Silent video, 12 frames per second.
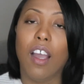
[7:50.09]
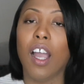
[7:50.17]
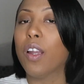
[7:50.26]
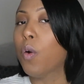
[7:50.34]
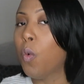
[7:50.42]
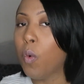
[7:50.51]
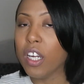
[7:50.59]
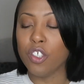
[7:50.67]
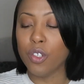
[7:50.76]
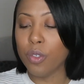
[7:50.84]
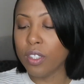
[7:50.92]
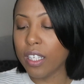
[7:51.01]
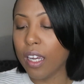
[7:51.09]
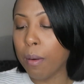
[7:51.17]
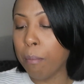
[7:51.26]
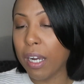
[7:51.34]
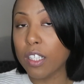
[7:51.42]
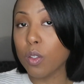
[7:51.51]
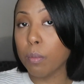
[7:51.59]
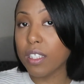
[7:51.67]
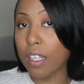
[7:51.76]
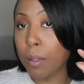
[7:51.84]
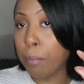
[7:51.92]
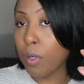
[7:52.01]
I always use it, and mine's
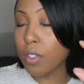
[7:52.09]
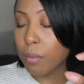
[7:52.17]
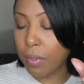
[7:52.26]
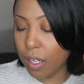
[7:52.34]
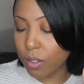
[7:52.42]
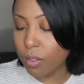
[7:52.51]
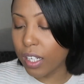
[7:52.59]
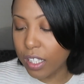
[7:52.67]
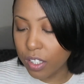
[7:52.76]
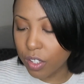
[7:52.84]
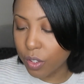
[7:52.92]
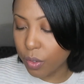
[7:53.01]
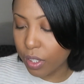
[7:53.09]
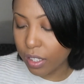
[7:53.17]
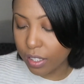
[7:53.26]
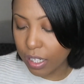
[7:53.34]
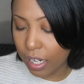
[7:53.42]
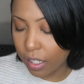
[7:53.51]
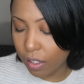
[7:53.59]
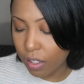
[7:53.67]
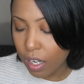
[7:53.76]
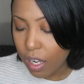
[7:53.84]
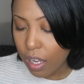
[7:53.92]
almost at the bottom now, so I need a new container.